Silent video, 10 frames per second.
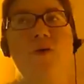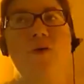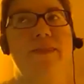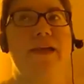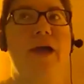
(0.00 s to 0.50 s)

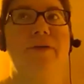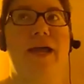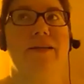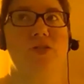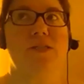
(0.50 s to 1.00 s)
The only thing I
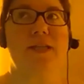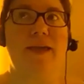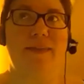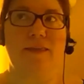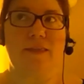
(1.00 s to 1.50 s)
would add is just,
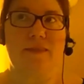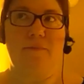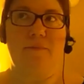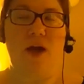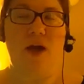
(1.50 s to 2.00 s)
I think
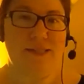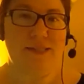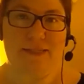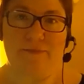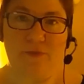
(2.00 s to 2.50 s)
that the
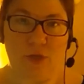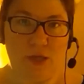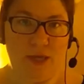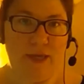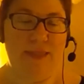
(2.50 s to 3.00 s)
process of
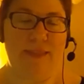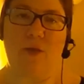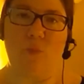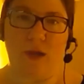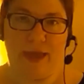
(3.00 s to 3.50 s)
looking at
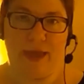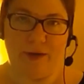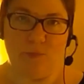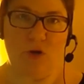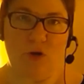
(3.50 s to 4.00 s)
like what
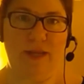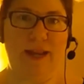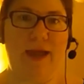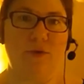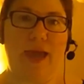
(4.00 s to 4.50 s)
can work
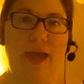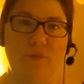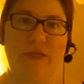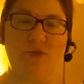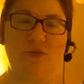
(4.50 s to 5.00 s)
and how
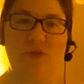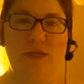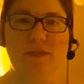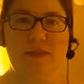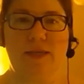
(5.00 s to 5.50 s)
can we do
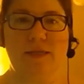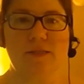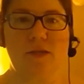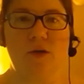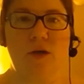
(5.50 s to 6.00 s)
this
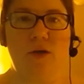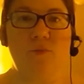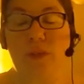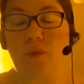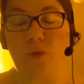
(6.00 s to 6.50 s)
is a
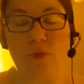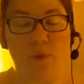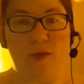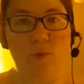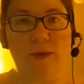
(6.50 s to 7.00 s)
really
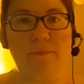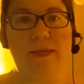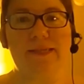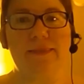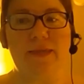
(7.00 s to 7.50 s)
worthwhile one,
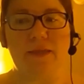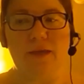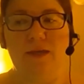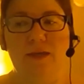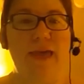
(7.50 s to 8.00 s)
because I think
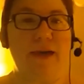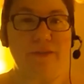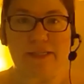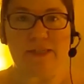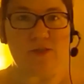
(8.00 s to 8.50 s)
the
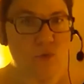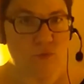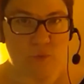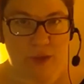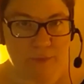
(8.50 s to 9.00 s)
evidence is
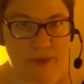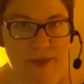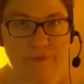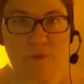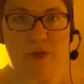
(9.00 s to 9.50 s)

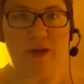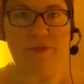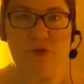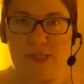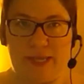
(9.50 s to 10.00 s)
overwhelming from what
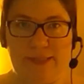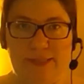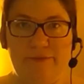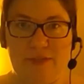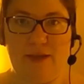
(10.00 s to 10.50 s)
other states
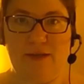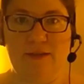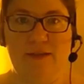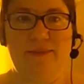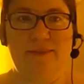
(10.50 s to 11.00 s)
have done
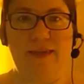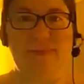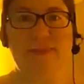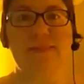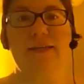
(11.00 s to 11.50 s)
that
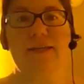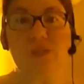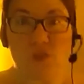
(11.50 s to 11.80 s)
this is